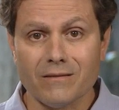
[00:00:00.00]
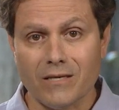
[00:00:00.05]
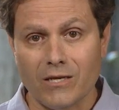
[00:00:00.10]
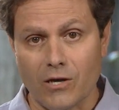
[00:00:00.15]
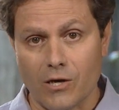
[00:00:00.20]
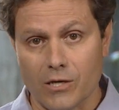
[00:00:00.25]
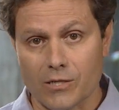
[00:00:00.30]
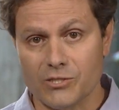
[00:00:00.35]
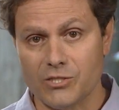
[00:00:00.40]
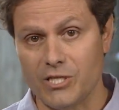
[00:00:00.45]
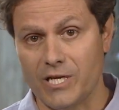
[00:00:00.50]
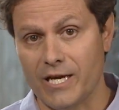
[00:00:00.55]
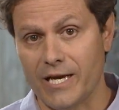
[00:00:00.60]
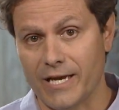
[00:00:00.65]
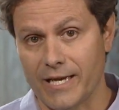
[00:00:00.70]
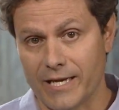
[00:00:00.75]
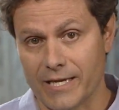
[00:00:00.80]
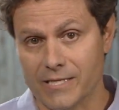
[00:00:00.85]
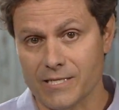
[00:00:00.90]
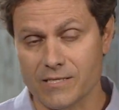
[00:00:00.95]
the
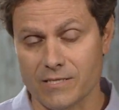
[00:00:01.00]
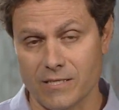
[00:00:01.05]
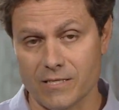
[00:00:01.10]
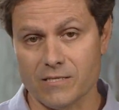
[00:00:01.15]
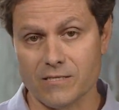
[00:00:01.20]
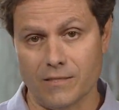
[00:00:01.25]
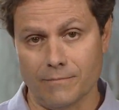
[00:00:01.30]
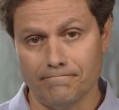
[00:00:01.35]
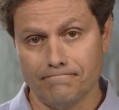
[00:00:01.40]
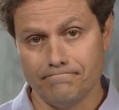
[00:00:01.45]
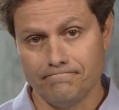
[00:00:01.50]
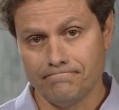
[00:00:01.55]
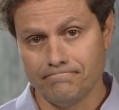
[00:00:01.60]
ArcGIS system.